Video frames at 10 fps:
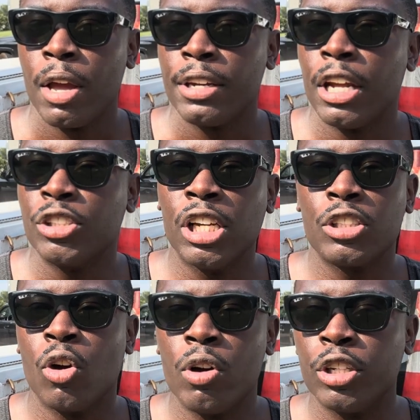They're
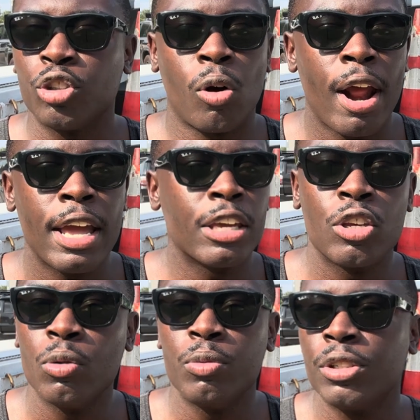just going to train
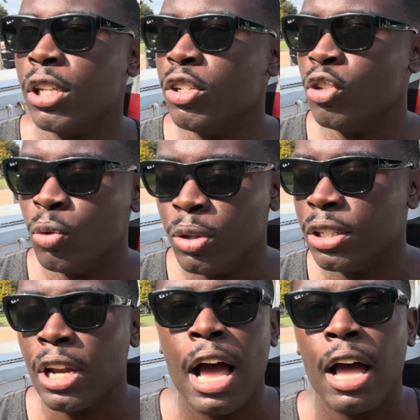you to do the
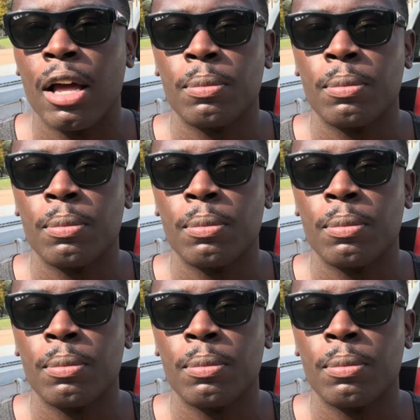job.